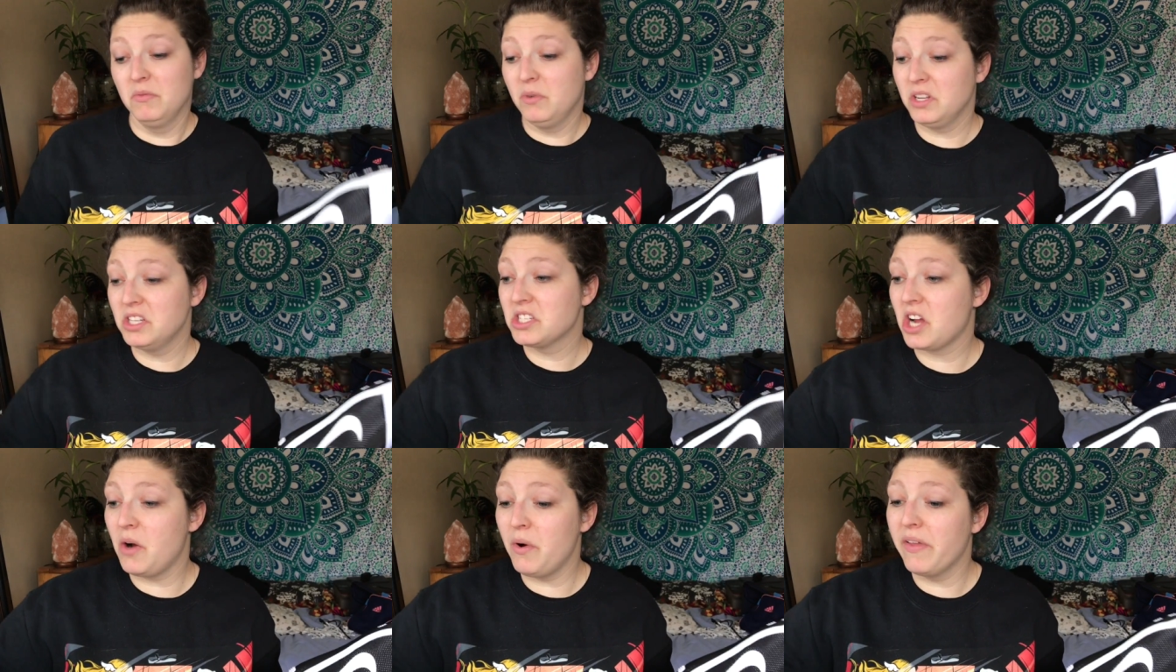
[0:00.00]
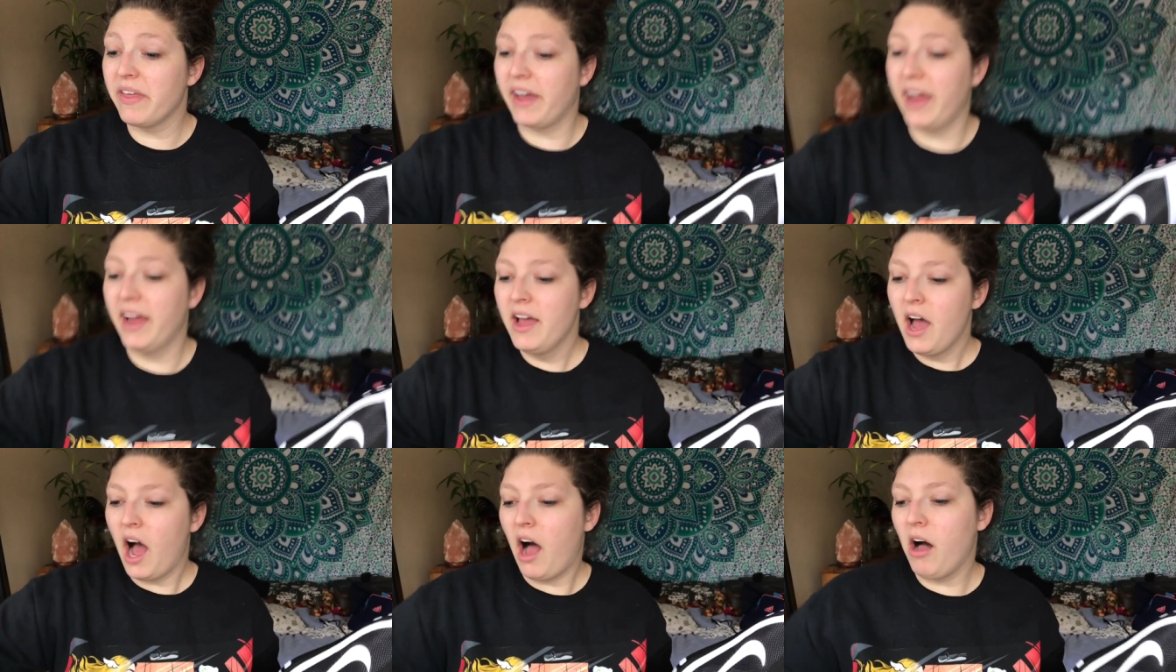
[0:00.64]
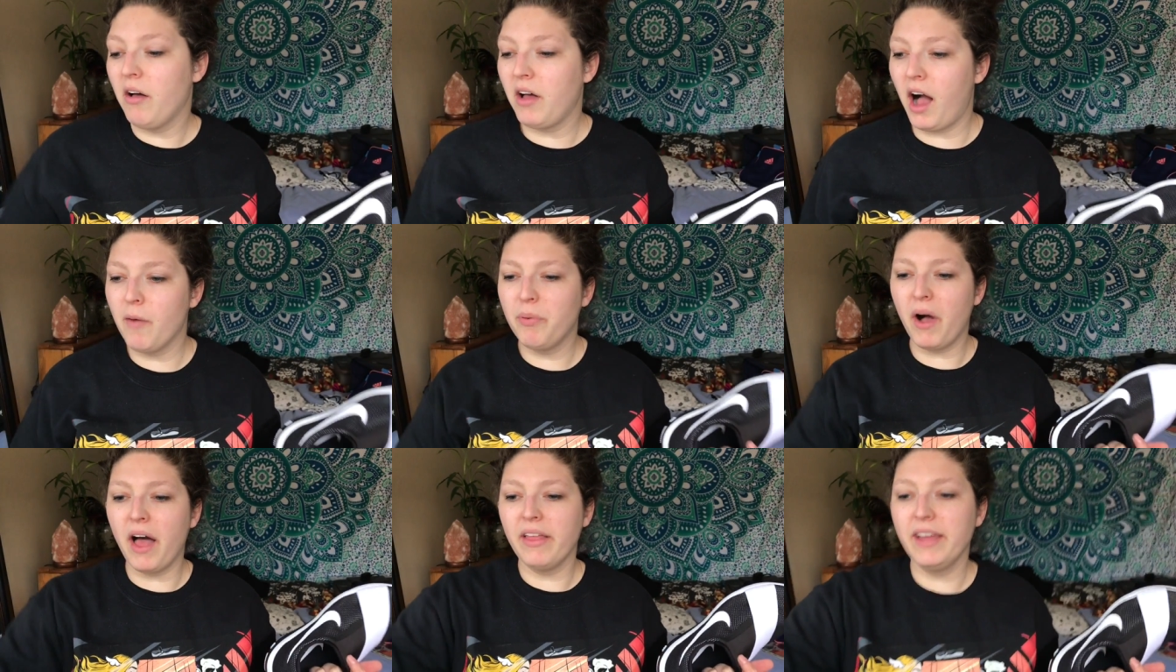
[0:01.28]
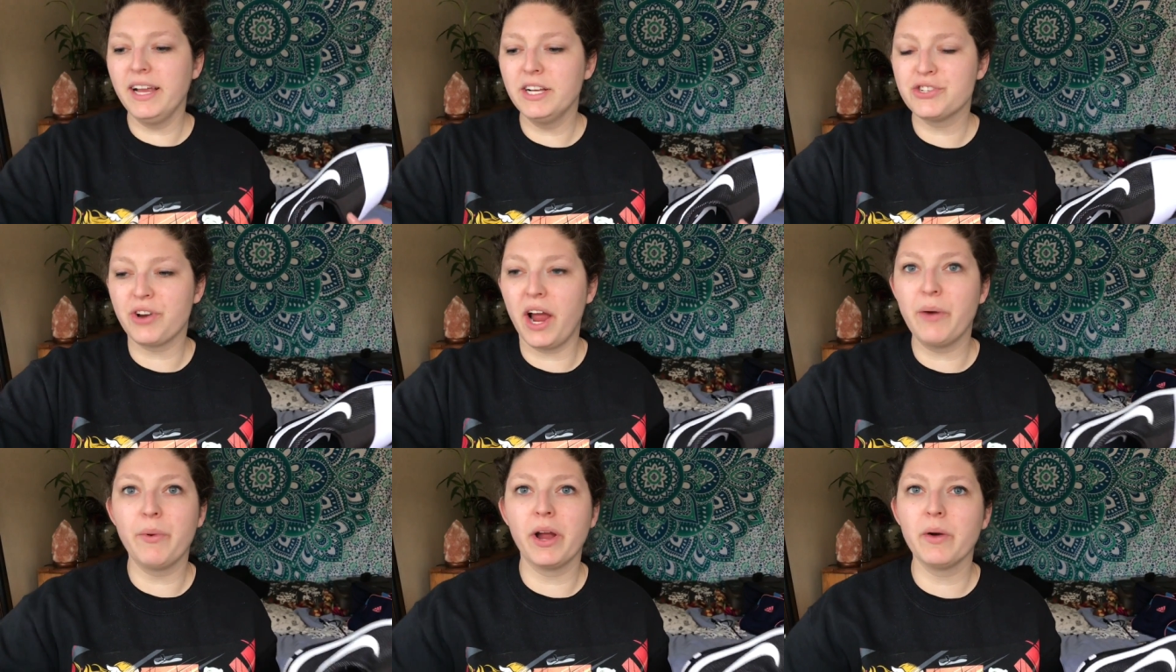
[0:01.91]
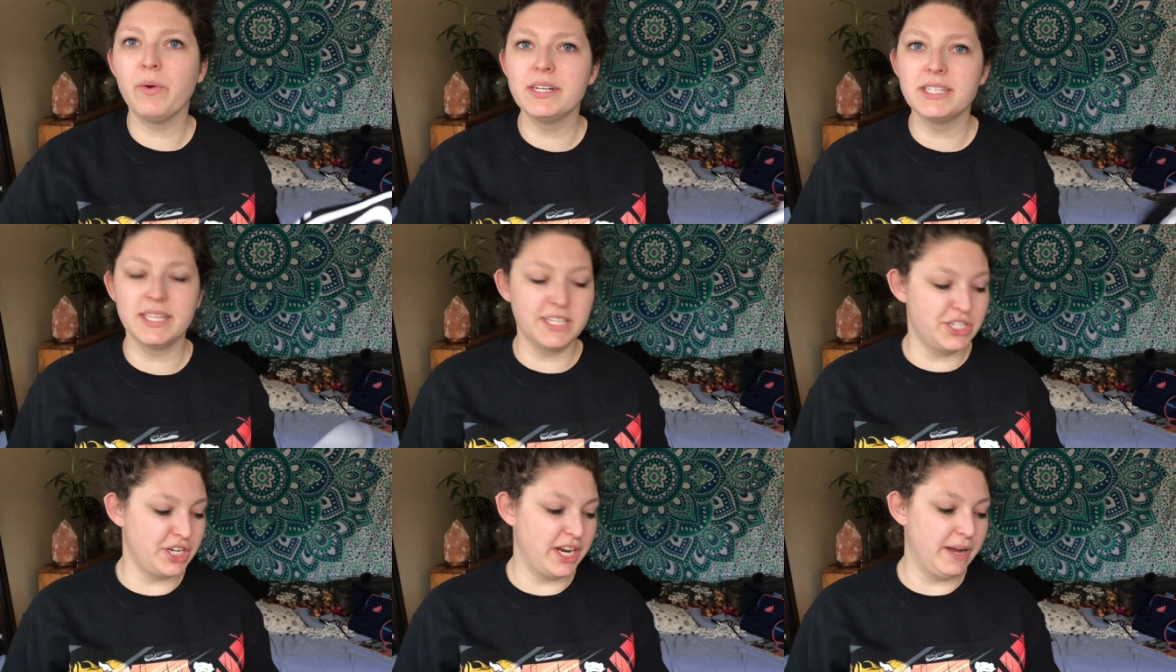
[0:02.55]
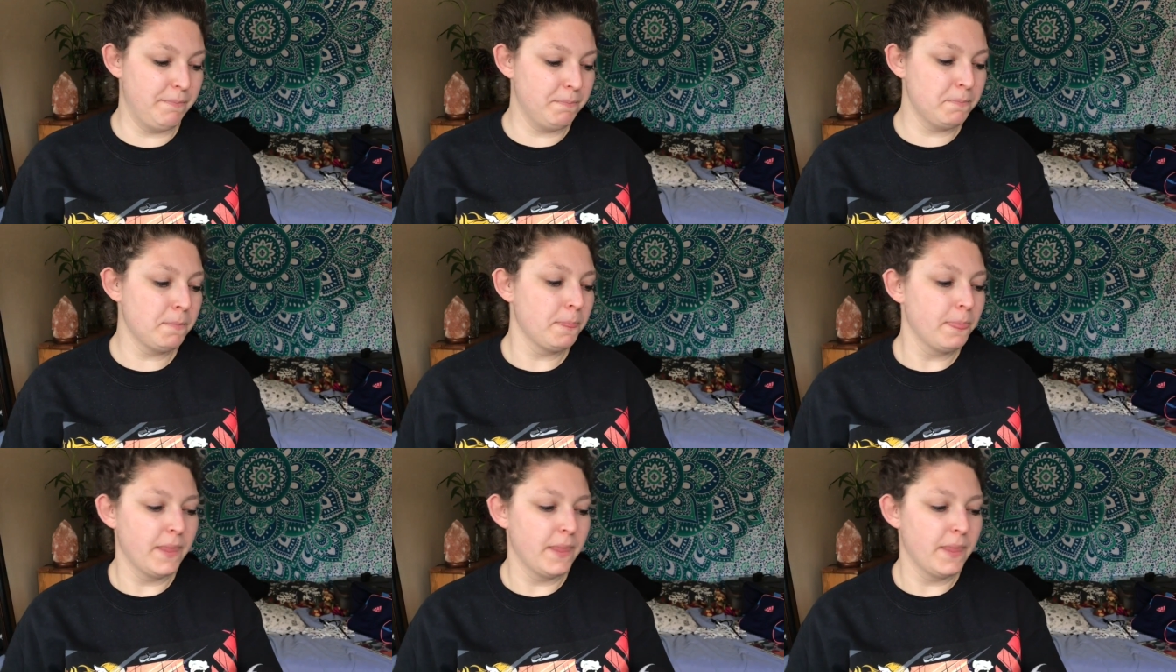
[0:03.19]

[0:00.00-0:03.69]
we'll just go with it. I'll probably try wearing one to the gym,